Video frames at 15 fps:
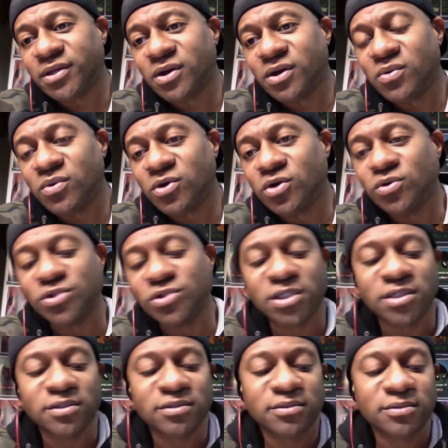you know,
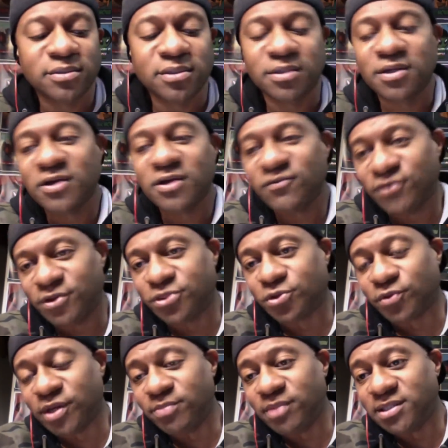Gucci for
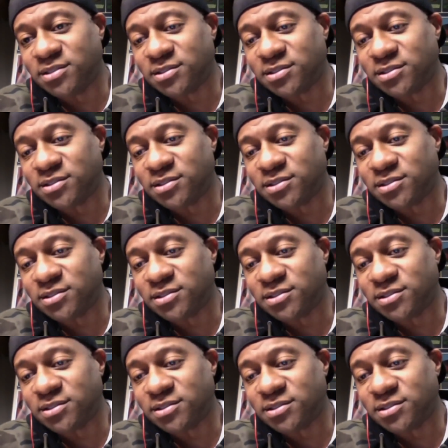3